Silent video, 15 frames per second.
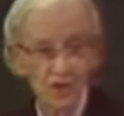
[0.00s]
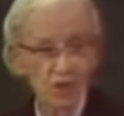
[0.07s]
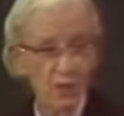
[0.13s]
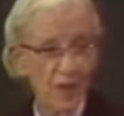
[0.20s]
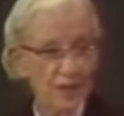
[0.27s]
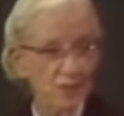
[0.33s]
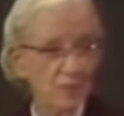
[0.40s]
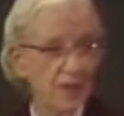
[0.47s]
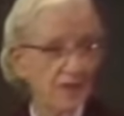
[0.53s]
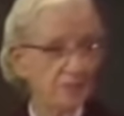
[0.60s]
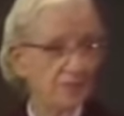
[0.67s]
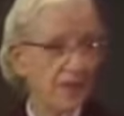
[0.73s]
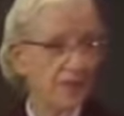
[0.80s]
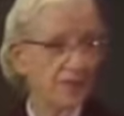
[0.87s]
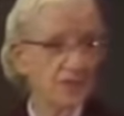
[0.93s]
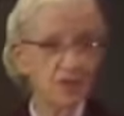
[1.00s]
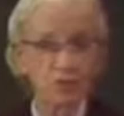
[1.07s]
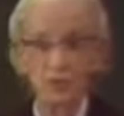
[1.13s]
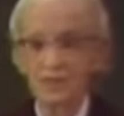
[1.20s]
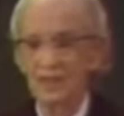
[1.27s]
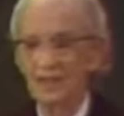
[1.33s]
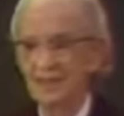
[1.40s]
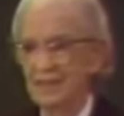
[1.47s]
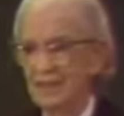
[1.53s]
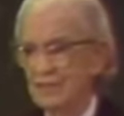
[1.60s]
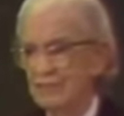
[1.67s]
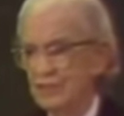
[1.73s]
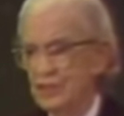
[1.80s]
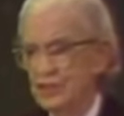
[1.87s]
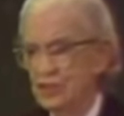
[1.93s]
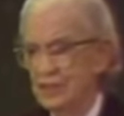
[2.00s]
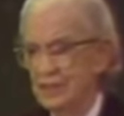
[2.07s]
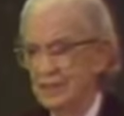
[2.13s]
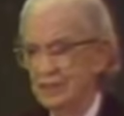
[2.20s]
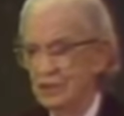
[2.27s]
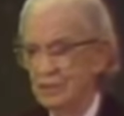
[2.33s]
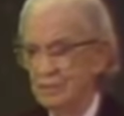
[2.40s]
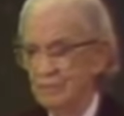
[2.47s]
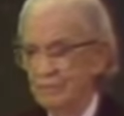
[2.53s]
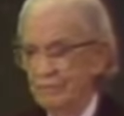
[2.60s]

do I expect to make as a result of that first change?